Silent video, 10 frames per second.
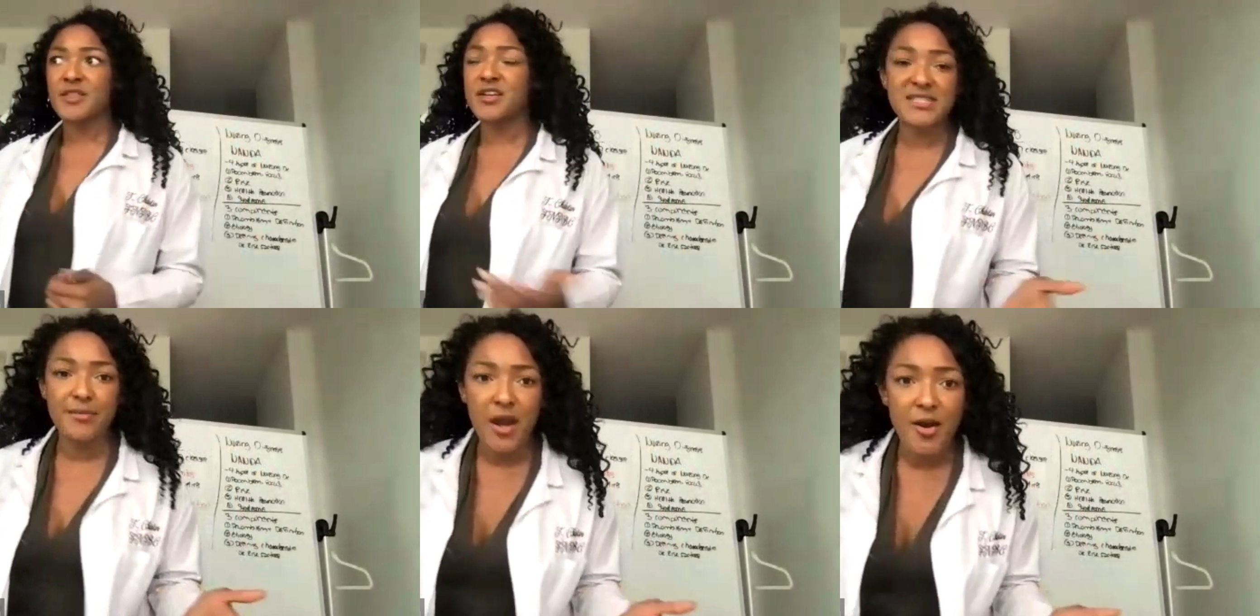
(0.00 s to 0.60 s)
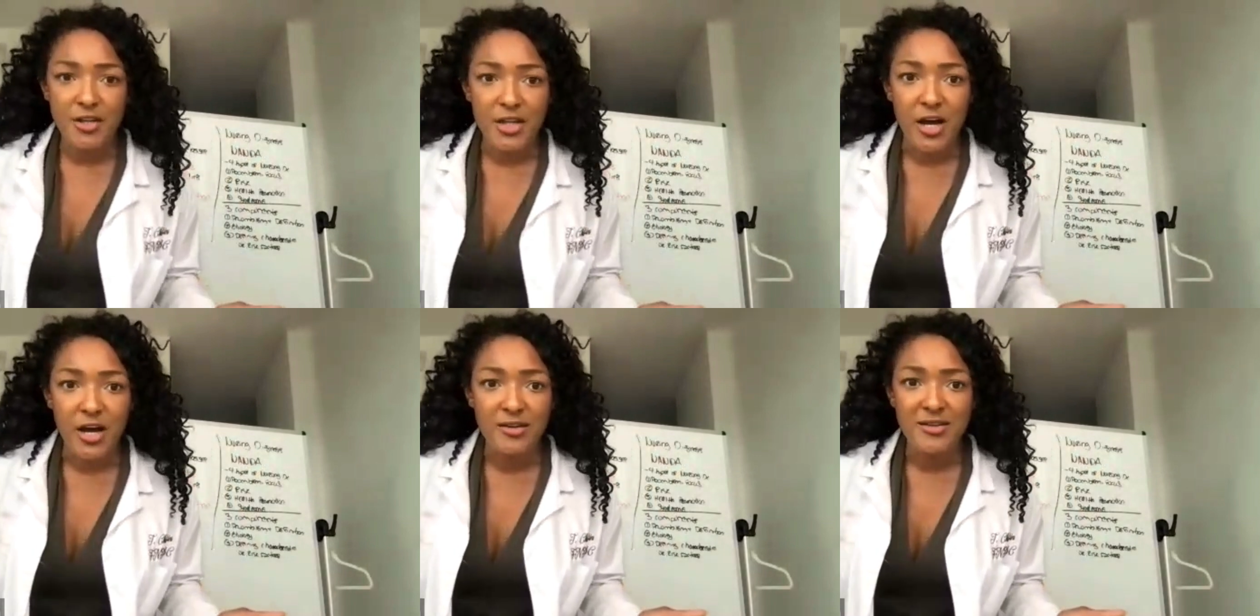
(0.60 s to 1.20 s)
Good Samaritan
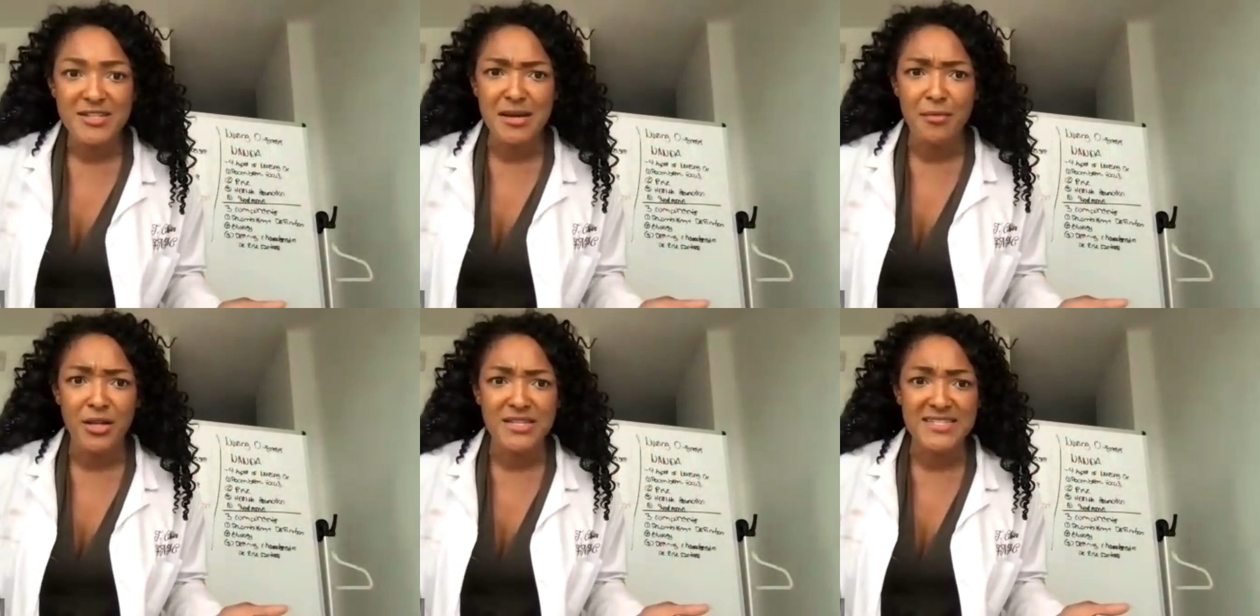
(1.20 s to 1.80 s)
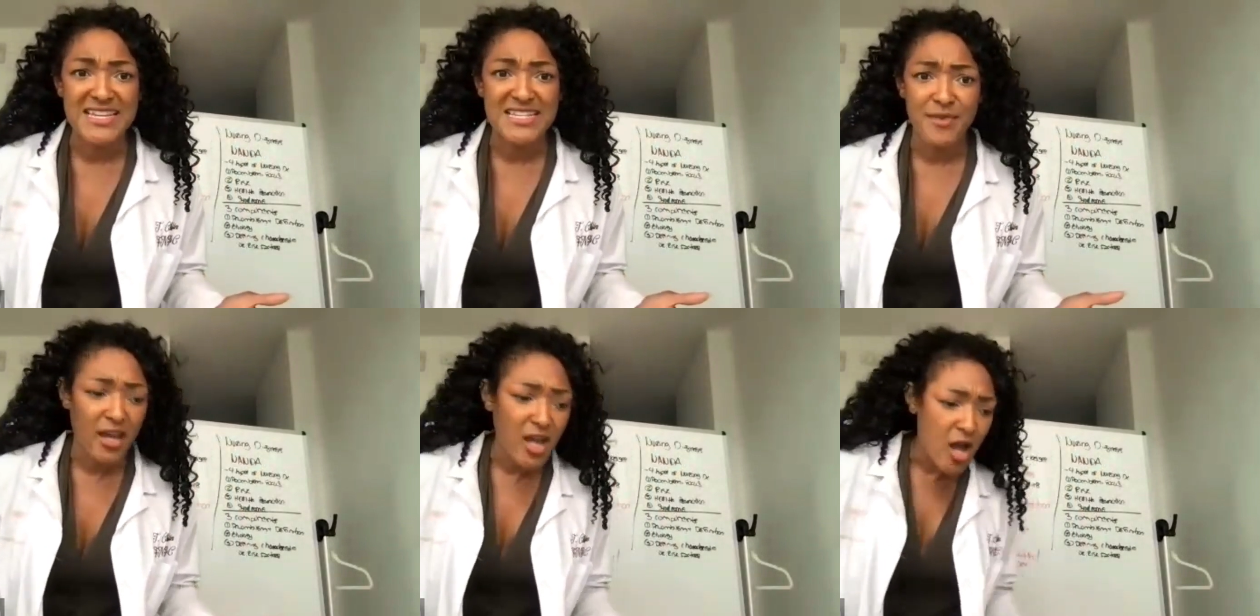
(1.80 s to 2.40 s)
law, someone sees
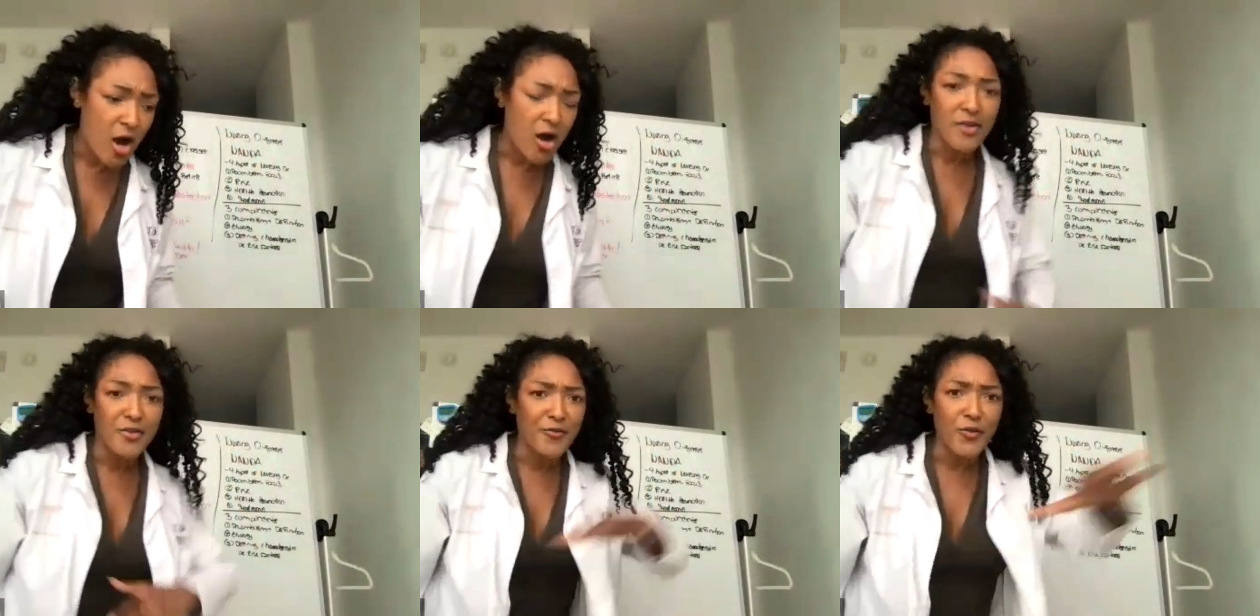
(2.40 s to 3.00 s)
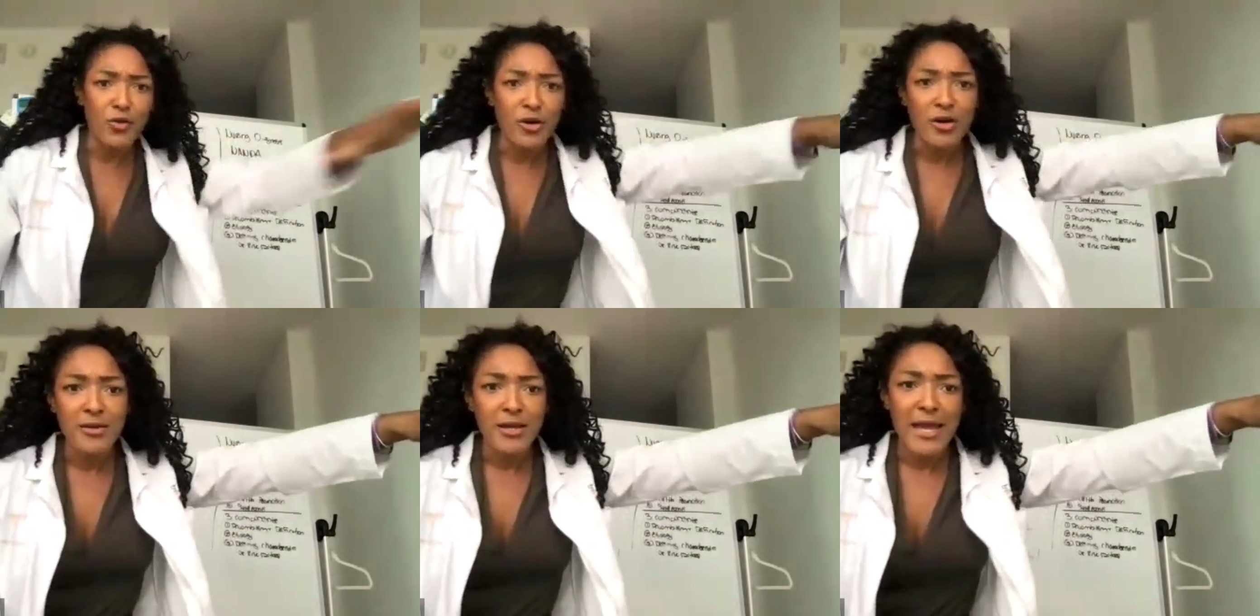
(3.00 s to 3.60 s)
me on the
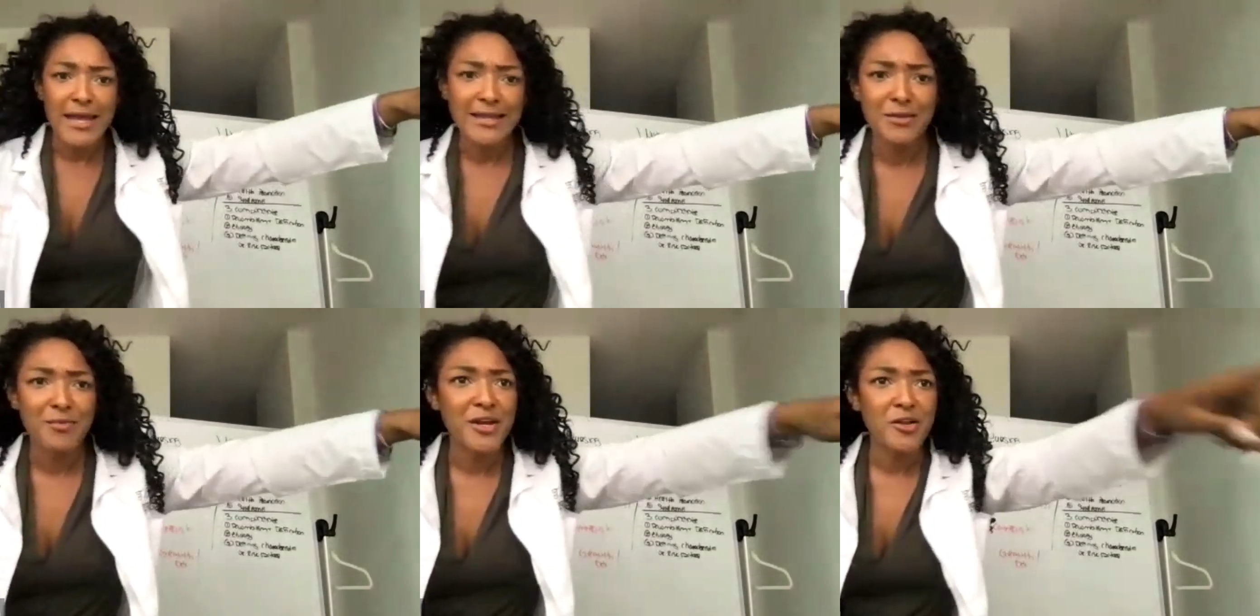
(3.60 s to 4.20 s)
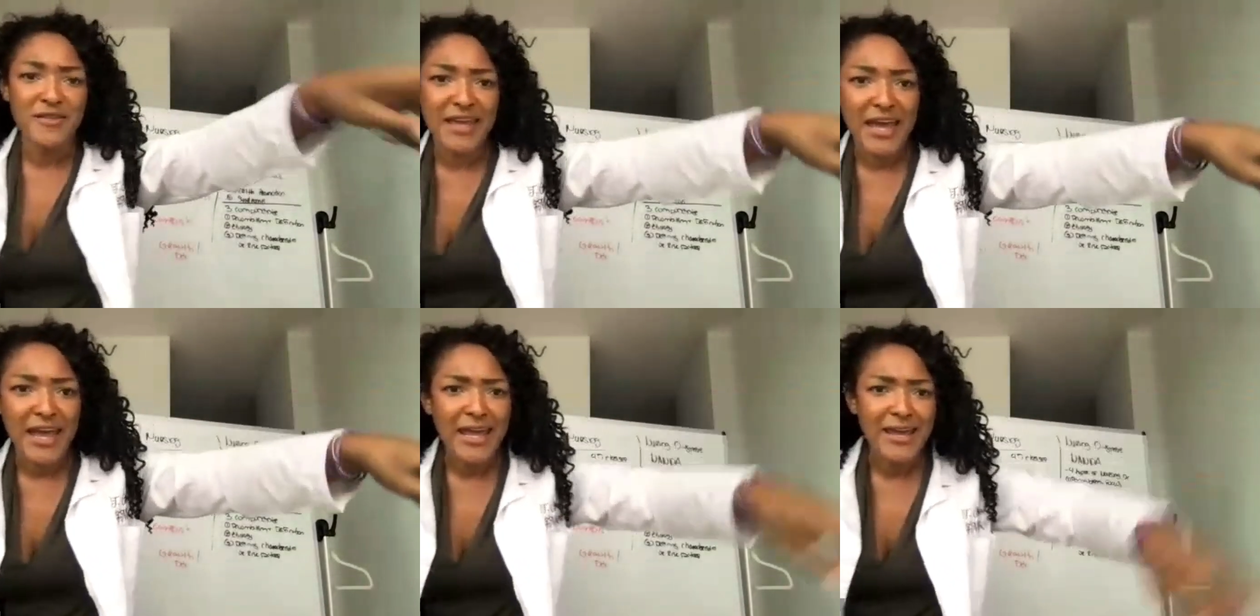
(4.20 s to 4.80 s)
floor in the middle of the
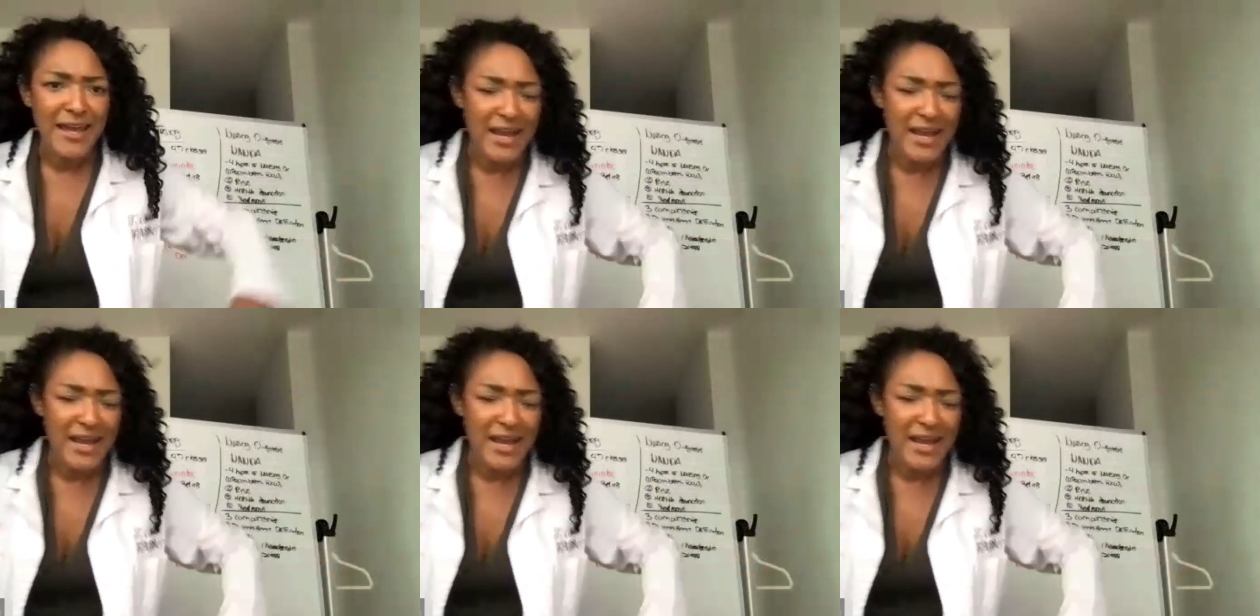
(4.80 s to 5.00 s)
day